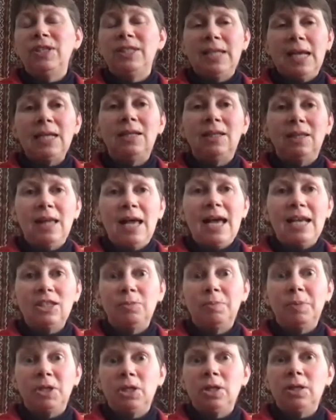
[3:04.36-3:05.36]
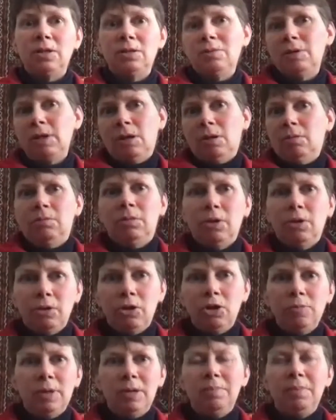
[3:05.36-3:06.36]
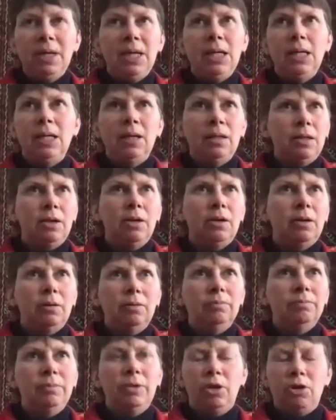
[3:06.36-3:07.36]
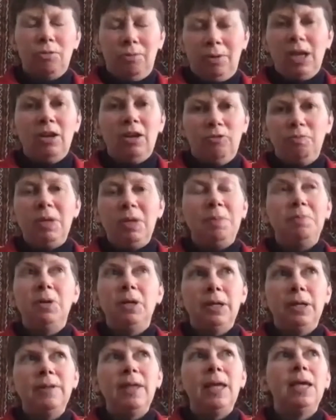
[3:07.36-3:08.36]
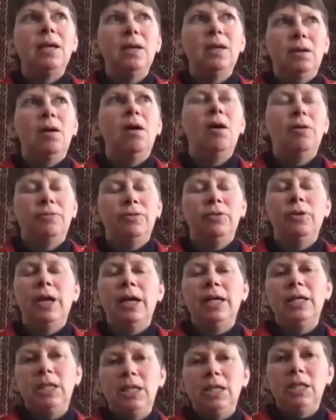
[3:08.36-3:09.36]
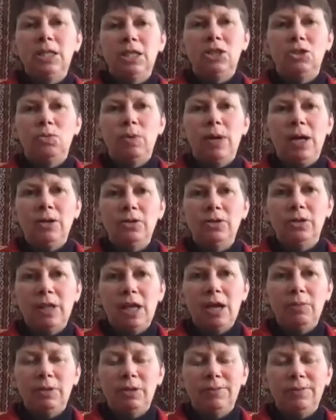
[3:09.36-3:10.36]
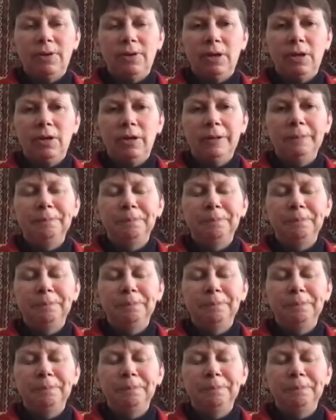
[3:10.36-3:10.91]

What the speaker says: ed class, but just, they're a human being and they're creative people and they can offer ideas as well. So that was very good.